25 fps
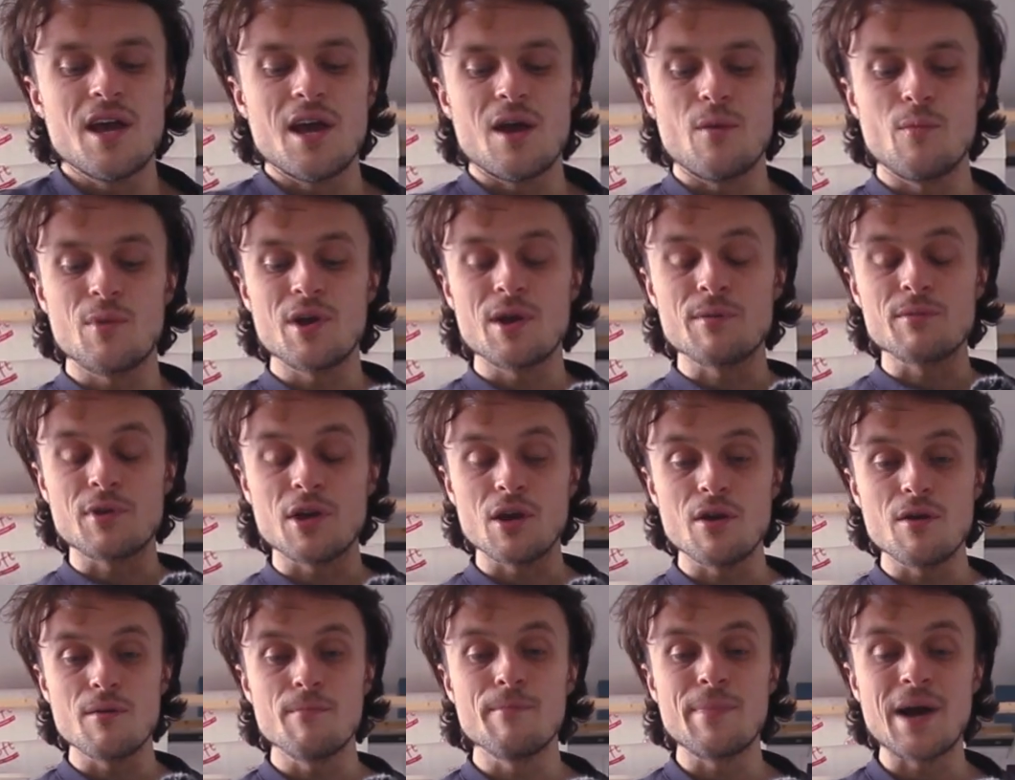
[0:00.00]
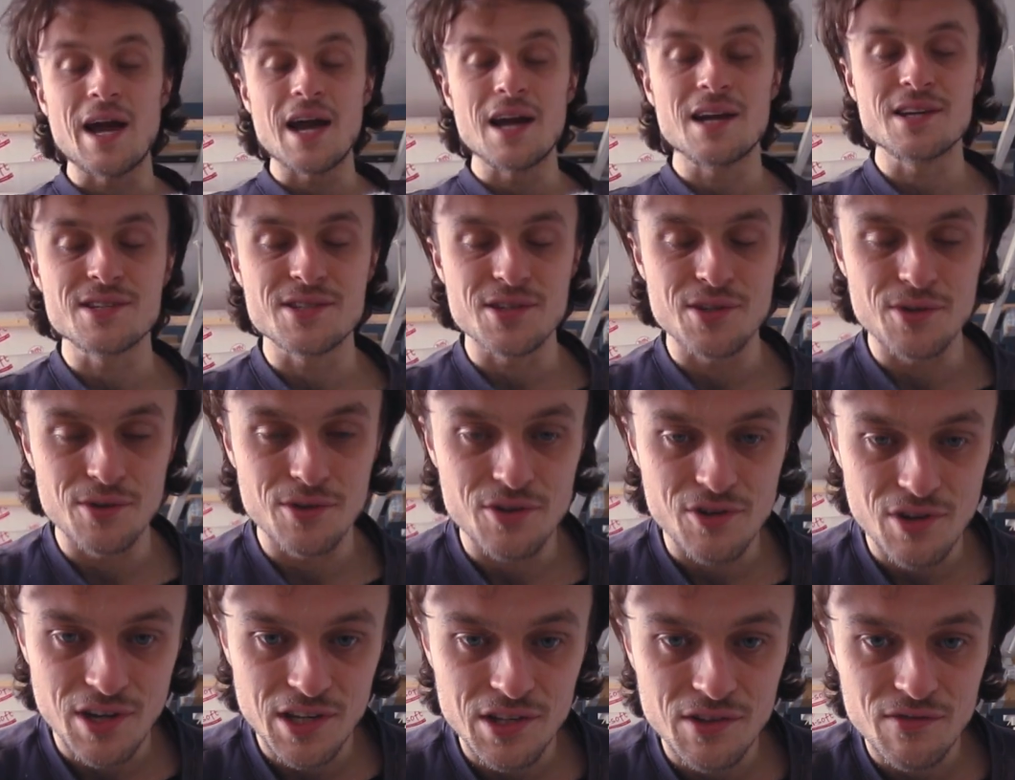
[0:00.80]
And when I'm going back to
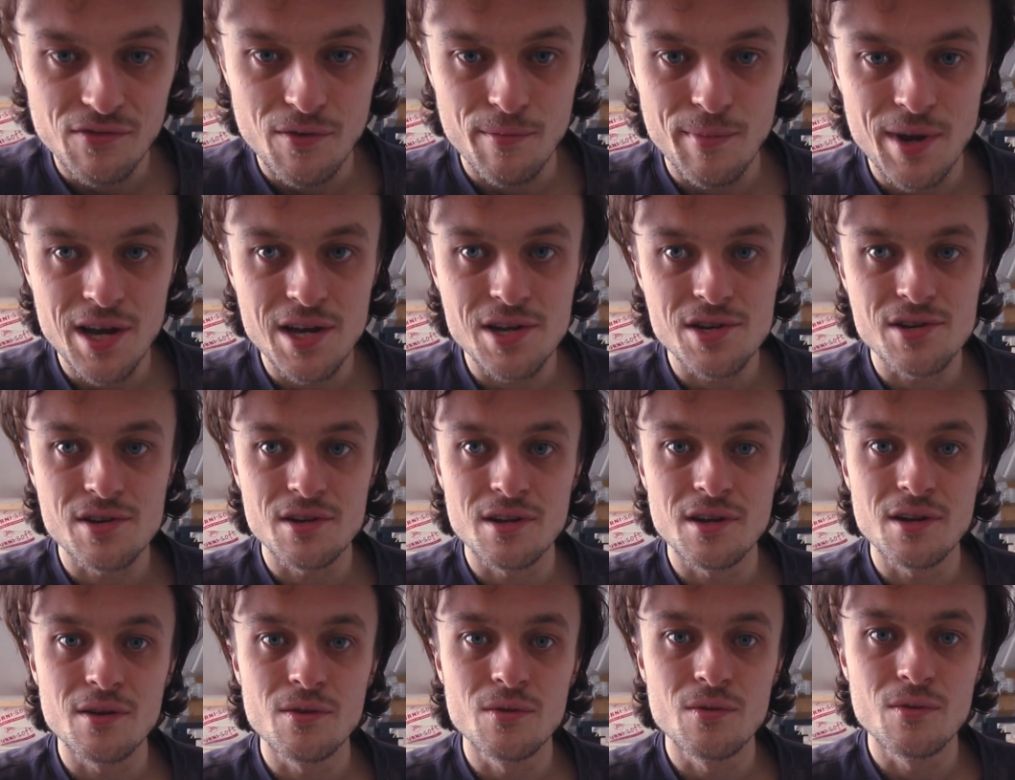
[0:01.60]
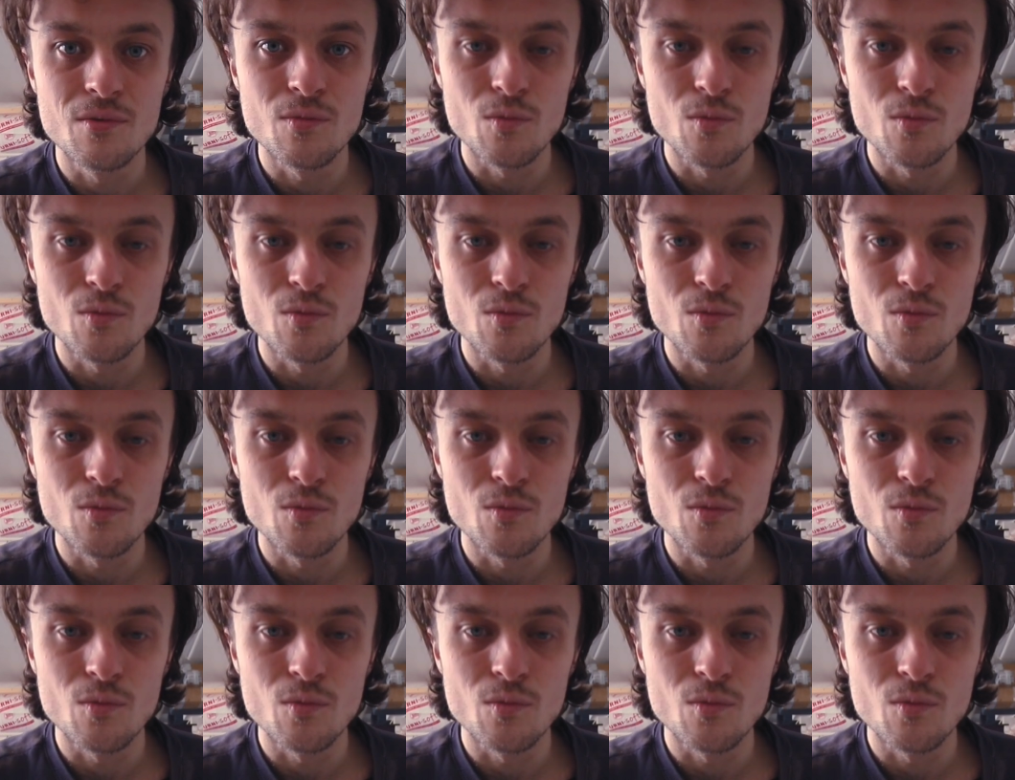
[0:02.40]
transformation,